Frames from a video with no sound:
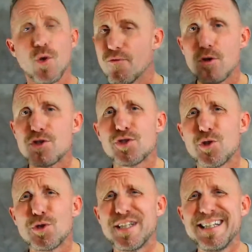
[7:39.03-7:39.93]
in verses
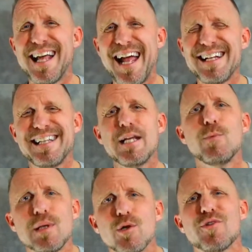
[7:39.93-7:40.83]
13 to 18, we
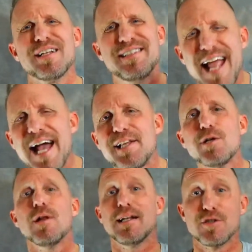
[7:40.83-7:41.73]
learned that Daniel
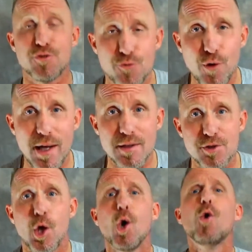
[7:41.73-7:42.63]
and his
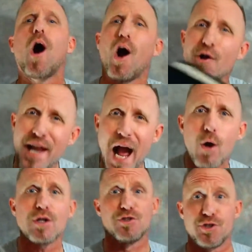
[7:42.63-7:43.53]
friends, who are now
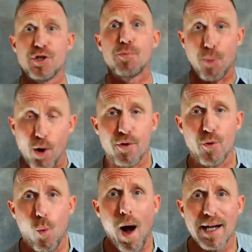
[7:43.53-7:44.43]
considered part of the
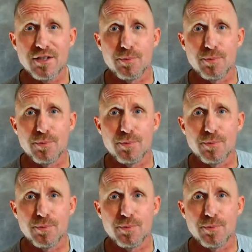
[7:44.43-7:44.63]
wise